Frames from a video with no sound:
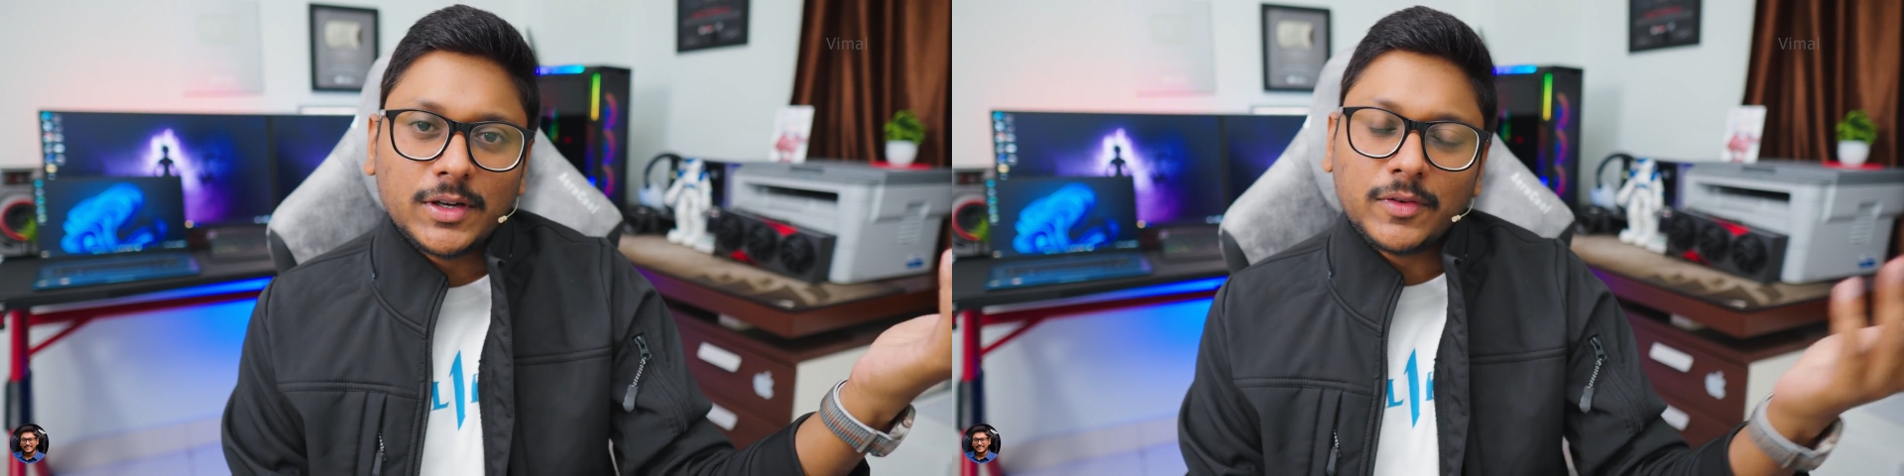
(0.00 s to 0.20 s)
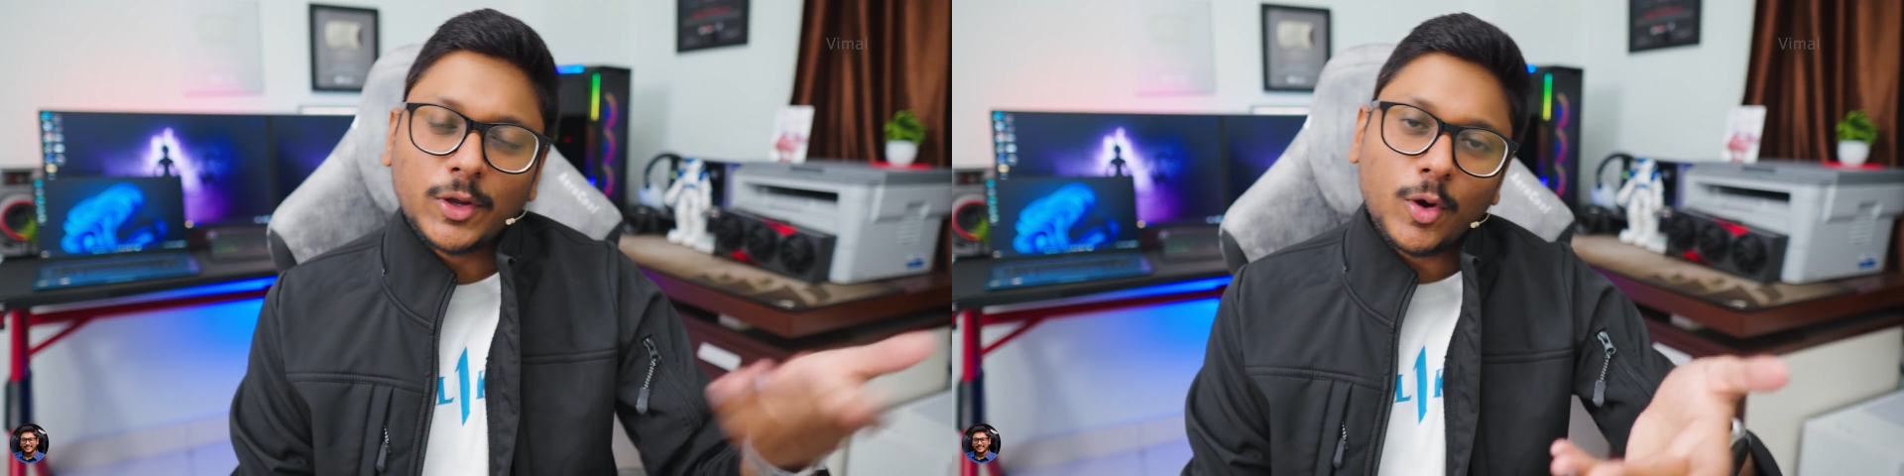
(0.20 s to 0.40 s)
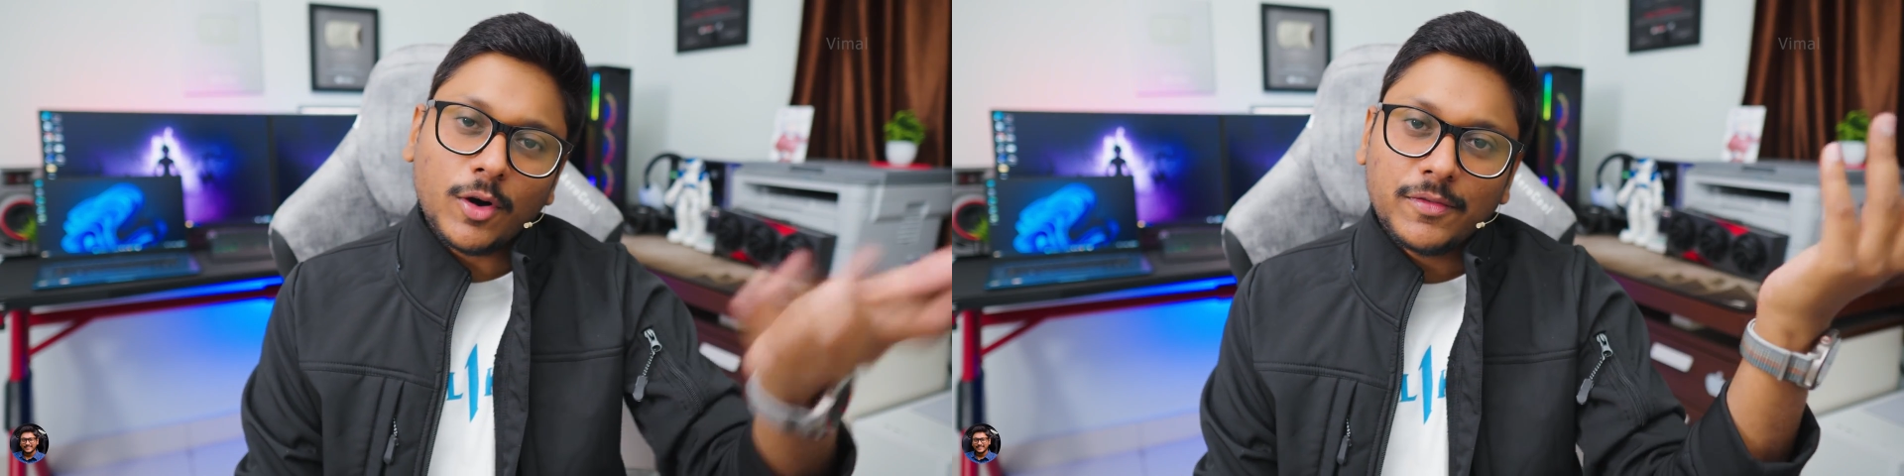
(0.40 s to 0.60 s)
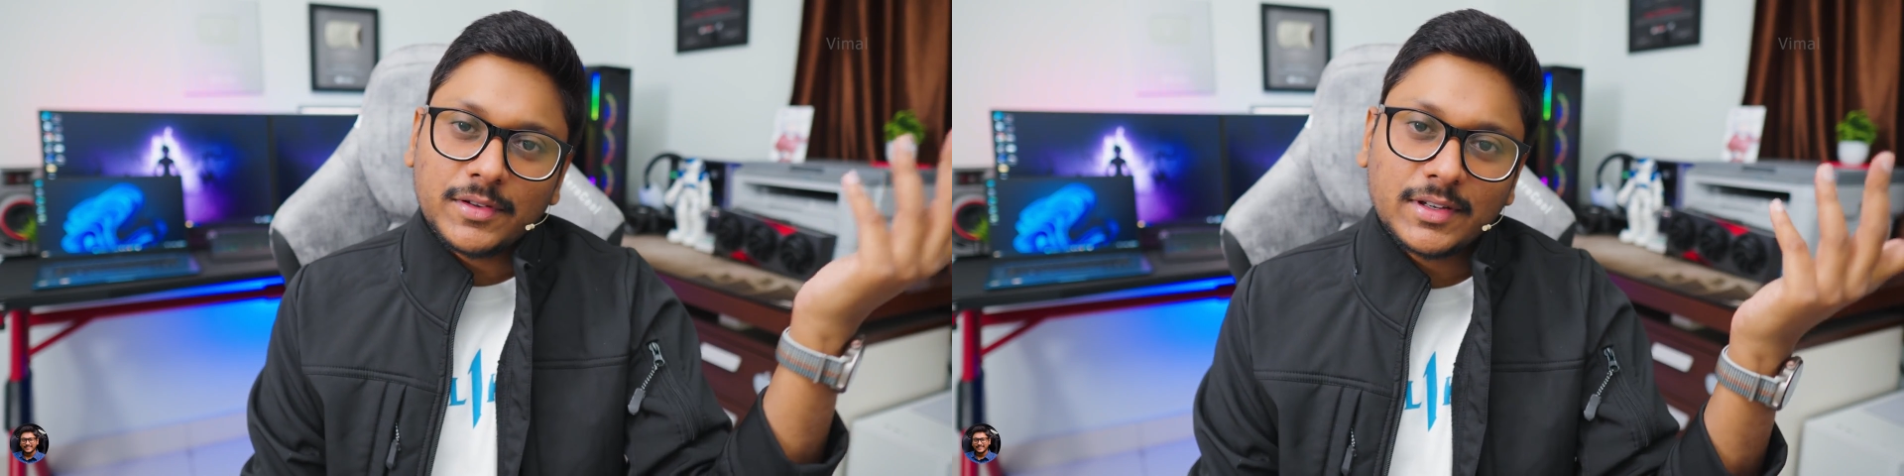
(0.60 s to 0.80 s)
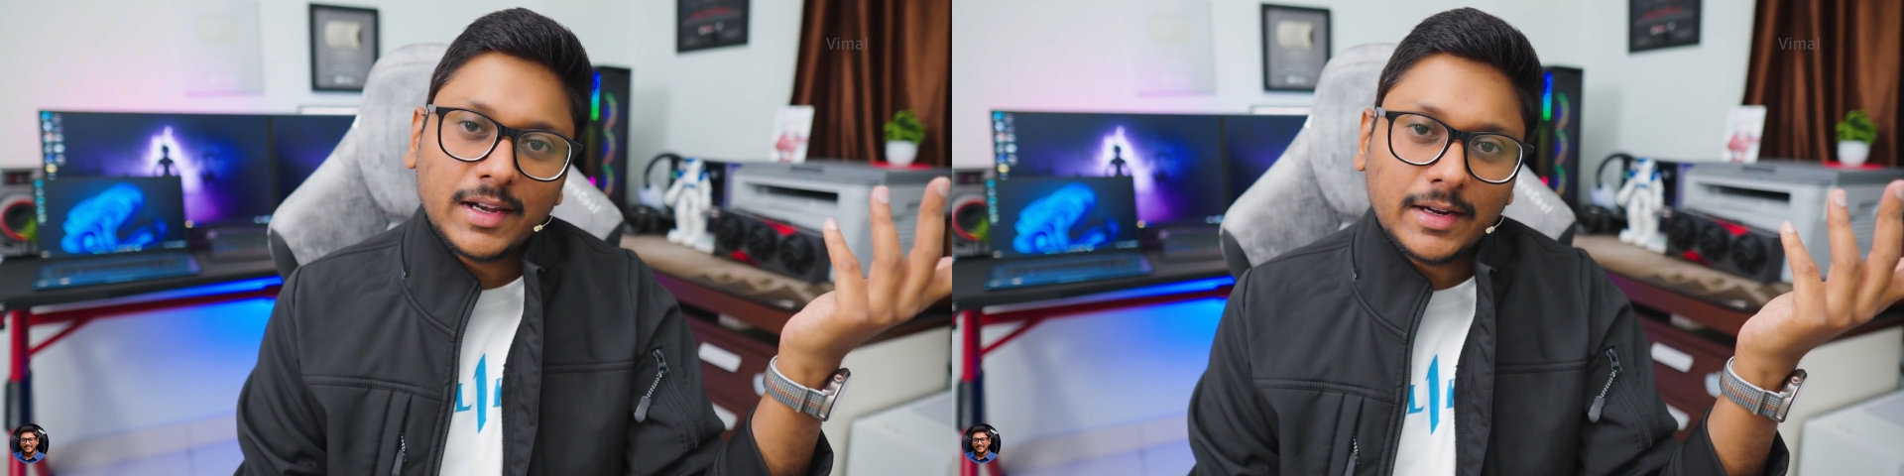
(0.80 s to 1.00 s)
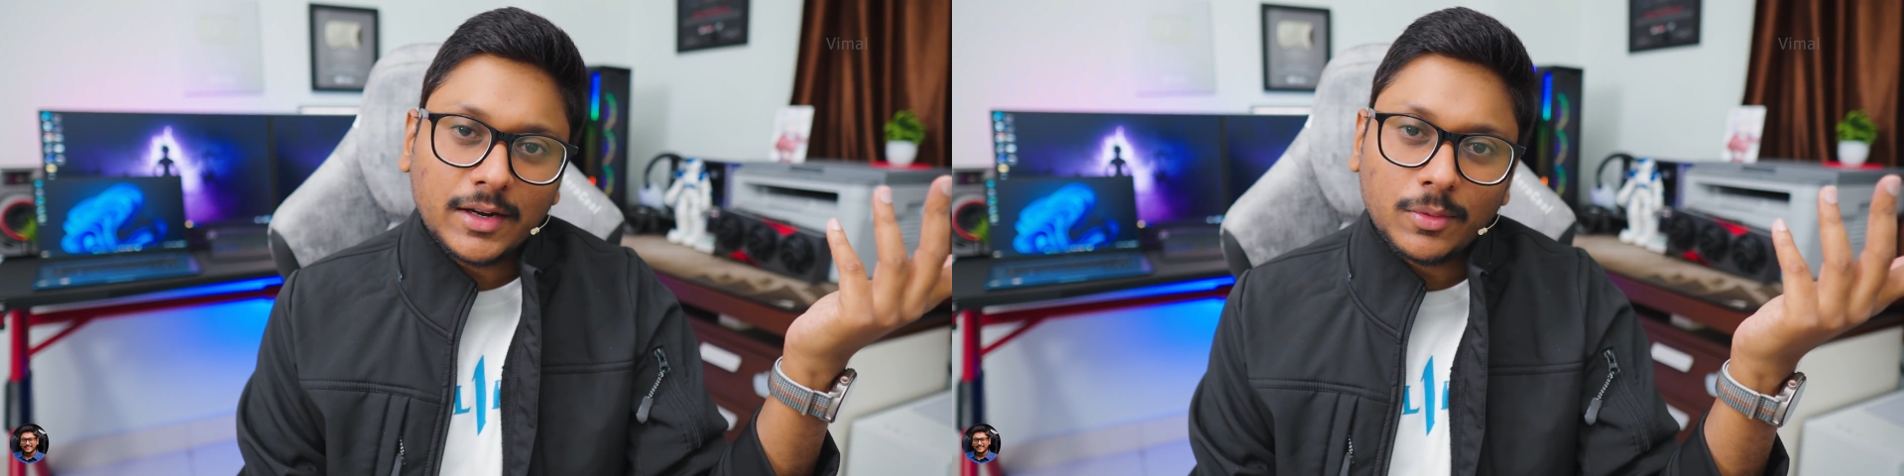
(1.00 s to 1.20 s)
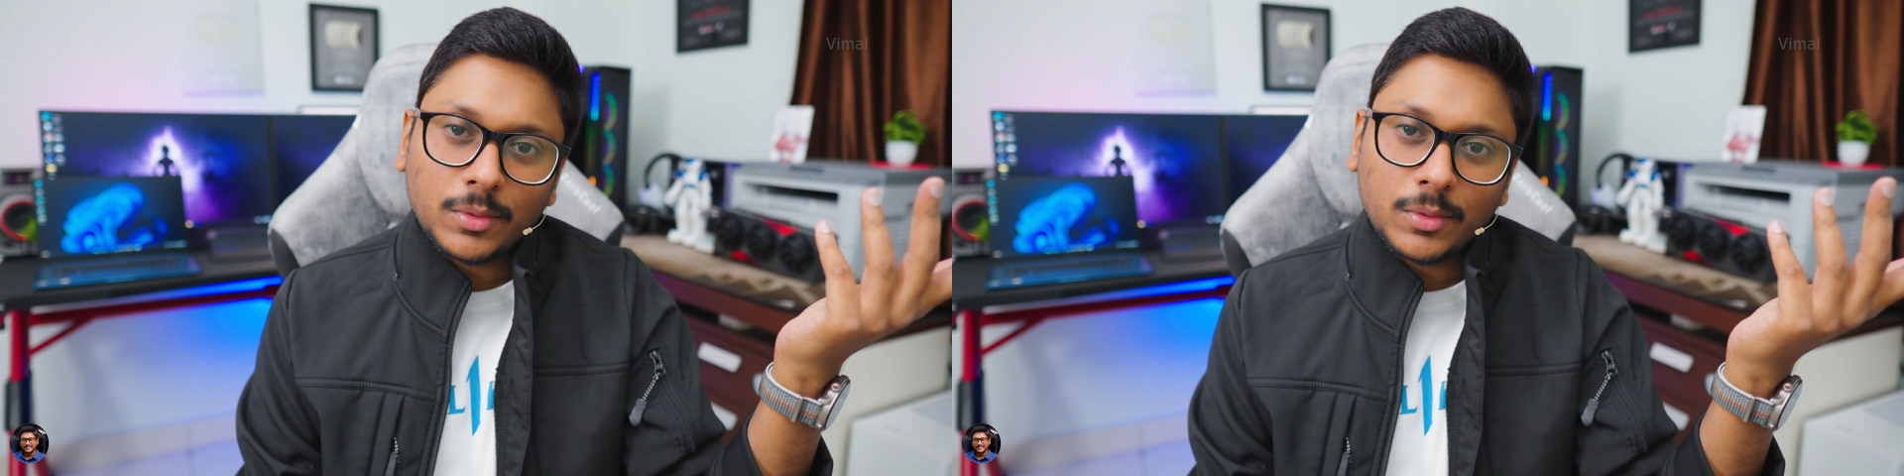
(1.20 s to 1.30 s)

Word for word: it for your office related